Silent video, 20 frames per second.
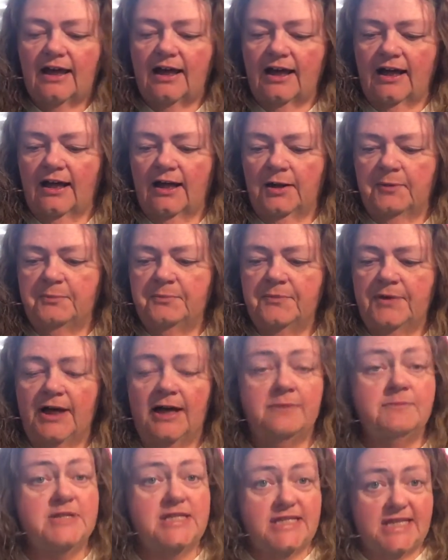Um,
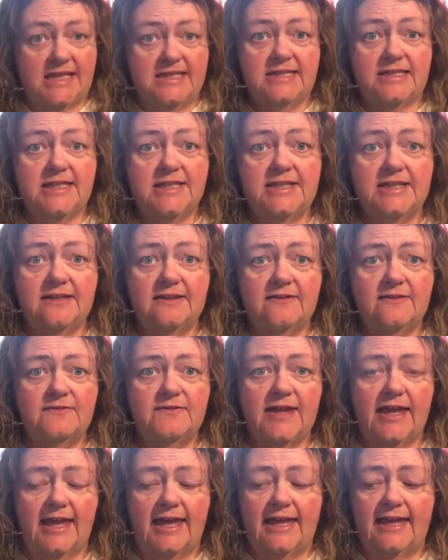I'm
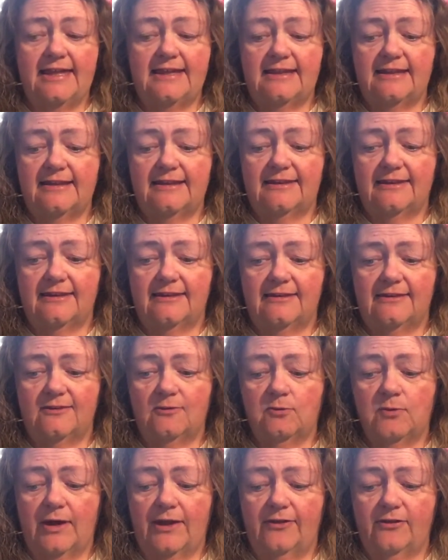sensitive, and
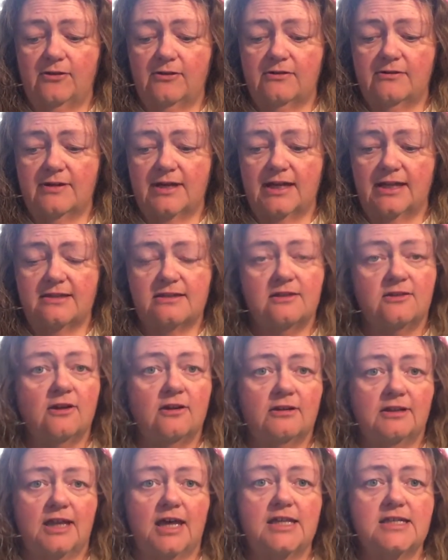the weather is
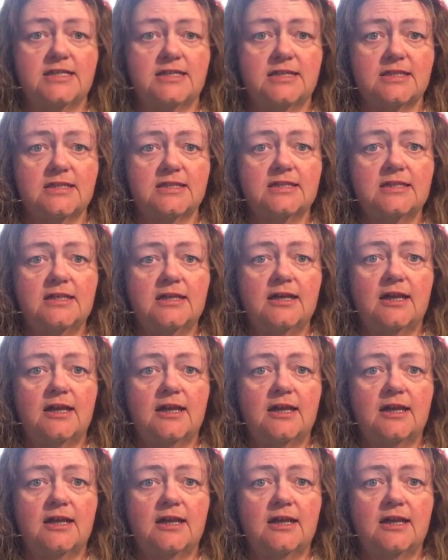no less